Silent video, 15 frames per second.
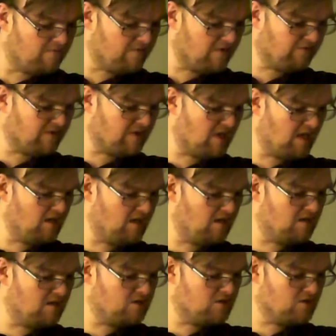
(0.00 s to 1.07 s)

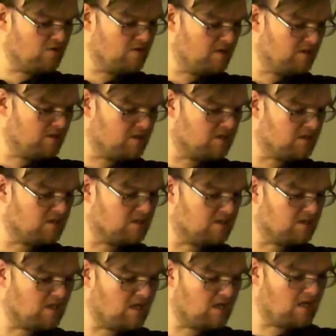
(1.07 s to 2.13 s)
15
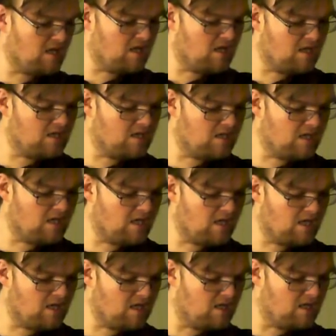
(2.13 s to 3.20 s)
endurance and
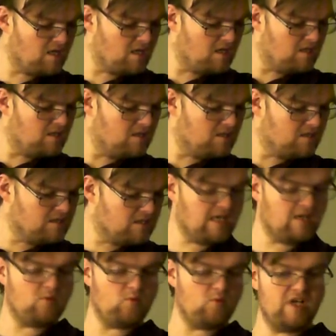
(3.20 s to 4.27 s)
a
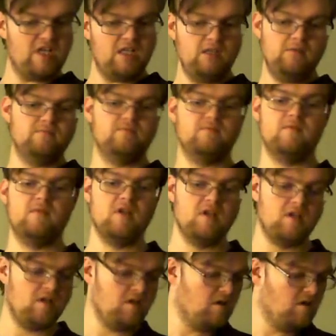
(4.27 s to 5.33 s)
10 will
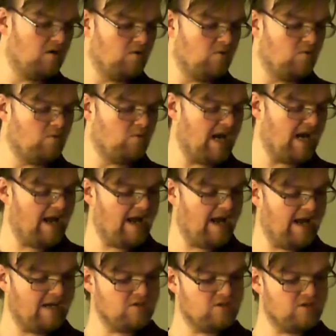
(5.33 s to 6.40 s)
would
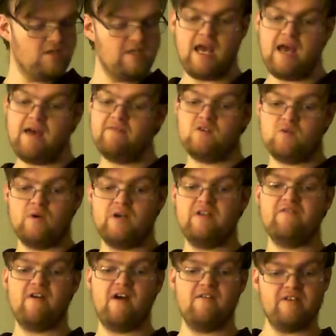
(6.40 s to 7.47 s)
actually have
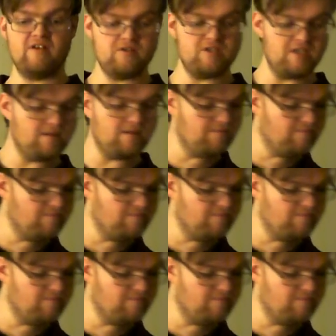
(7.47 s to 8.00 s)
25 energy.